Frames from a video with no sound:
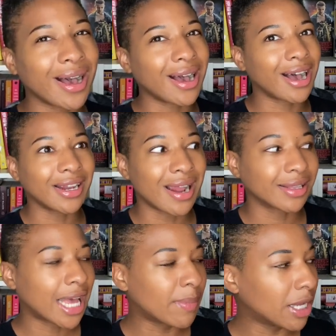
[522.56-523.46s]
ha ha, not
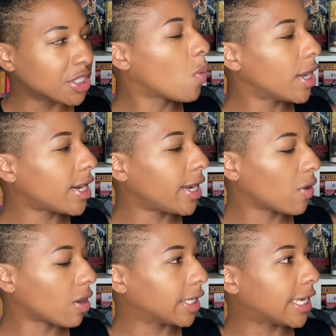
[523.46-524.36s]
that much. What
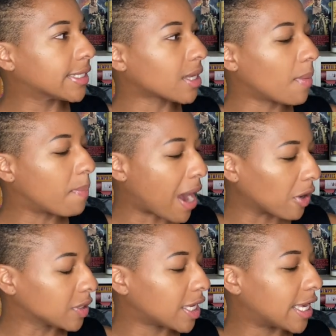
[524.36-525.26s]
Nightcrawling is
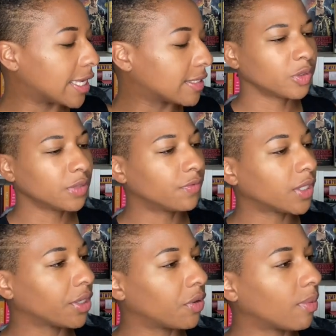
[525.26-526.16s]
about is, what the
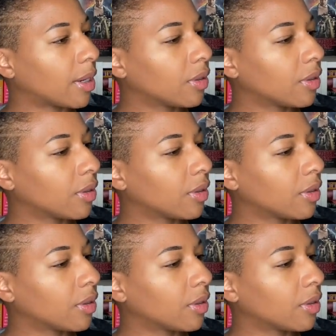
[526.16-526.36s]
fuck are you about?